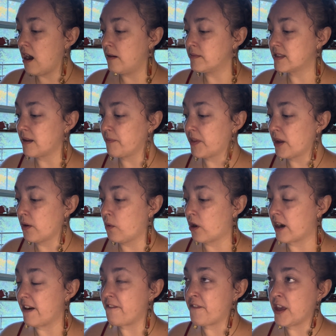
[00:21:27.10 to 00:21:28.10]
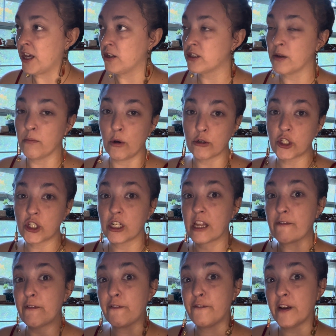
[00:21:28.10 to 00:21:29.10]
something where it feels emotionally
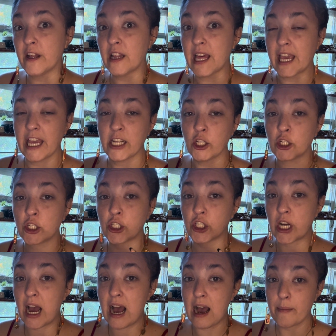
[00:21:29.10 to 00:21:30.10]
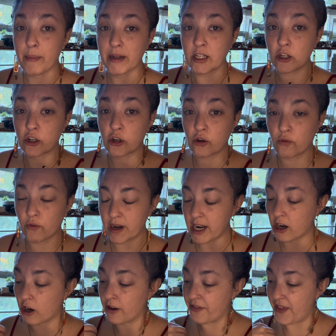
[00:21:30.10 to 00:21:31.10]
fulfilling in your job and your
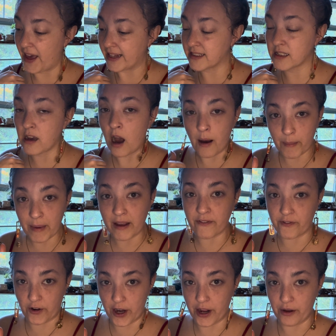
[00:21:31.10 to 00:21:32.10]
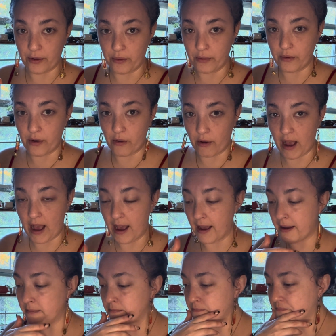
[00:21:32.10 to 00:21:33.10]
career, that's coming for you.
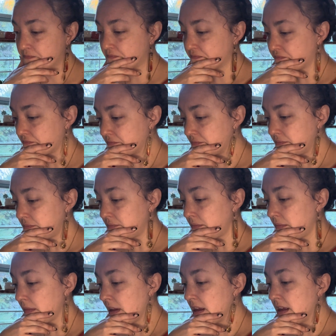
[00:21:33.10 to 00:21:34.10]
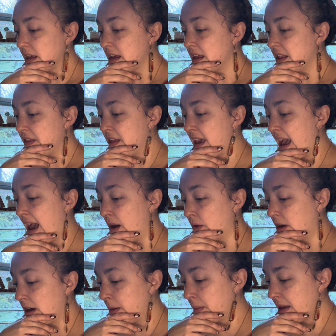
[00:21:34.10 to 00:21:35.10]
Okay. The
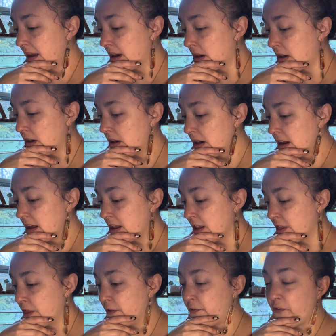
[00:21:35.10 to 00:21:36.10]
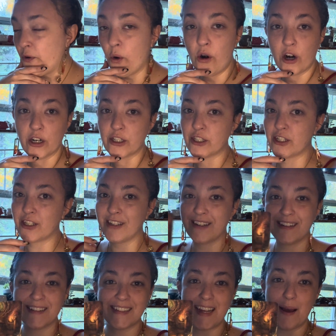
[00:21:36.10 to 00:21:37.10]
outcome here, the Forge,
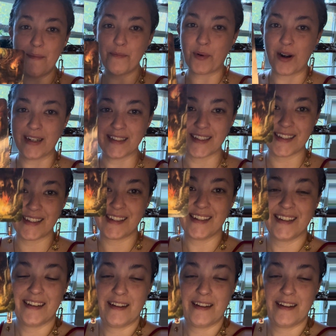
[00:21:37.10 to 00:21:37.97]
Temperance.